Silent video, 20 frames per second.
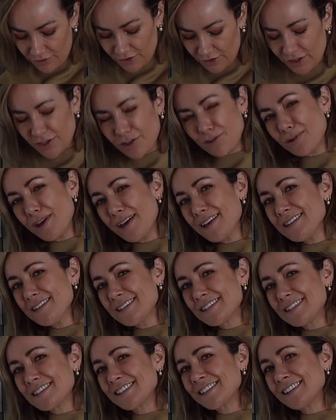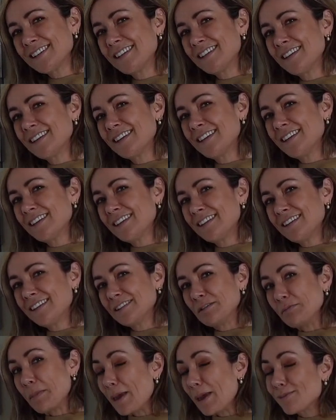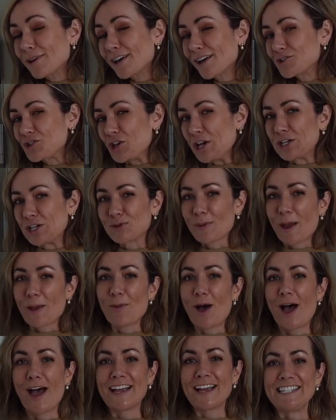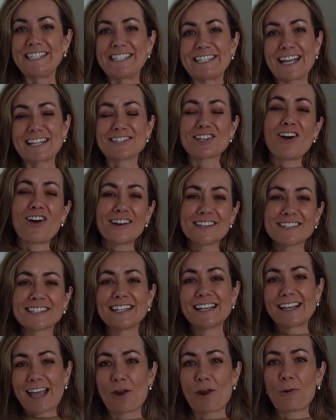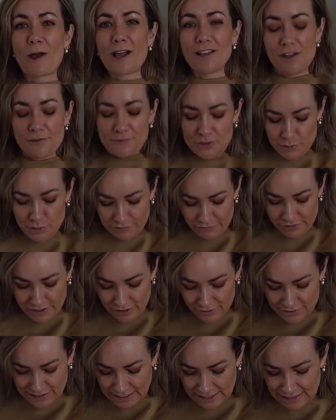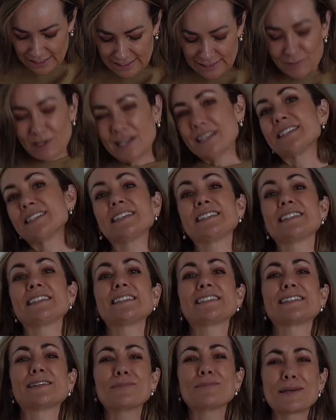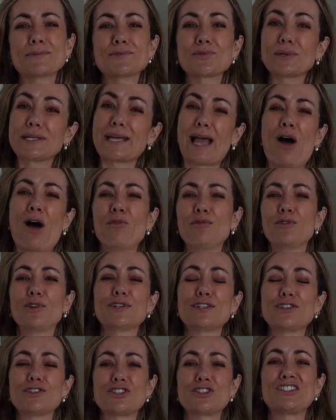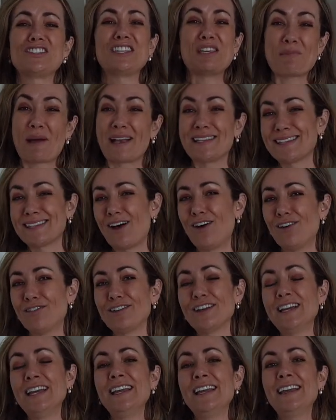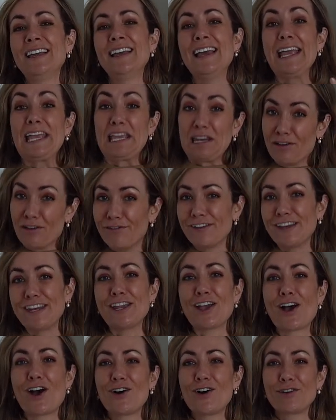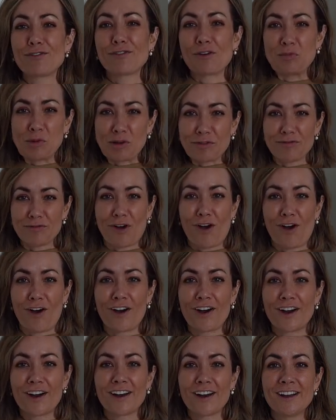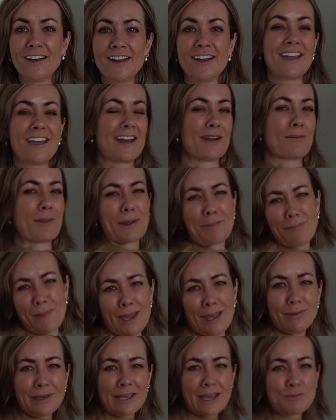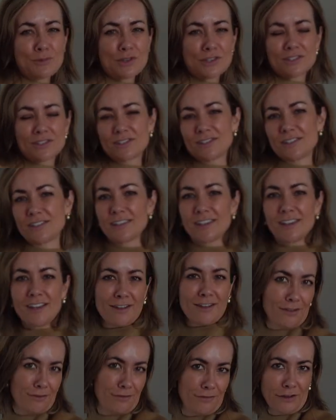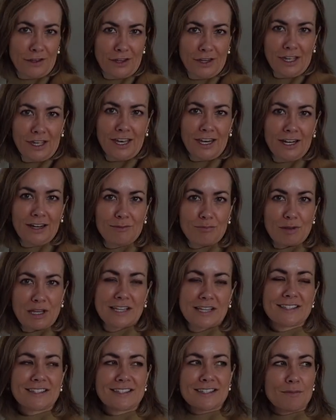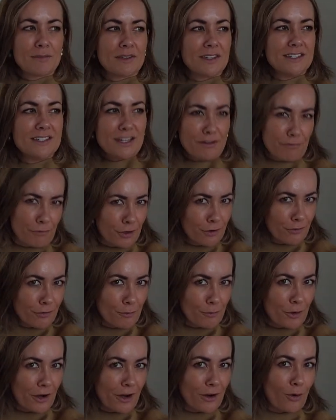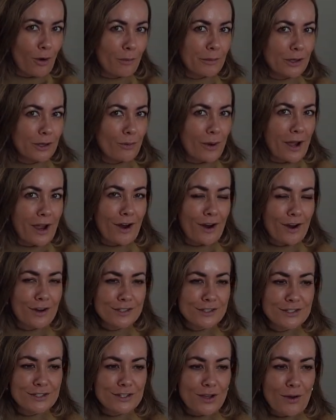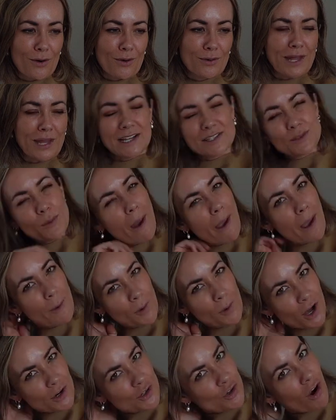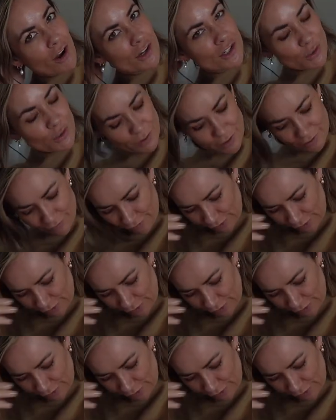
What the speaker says: the cutest. Maybe I'll change my mind. That's honestly, again, why I love doing videos like this, because it's sometimes really helpful to just see myself in a video from afar. And I'm like, maybe I'm just feeling, because it's something different from what I normally wear, so that's why I'm not drawn to it at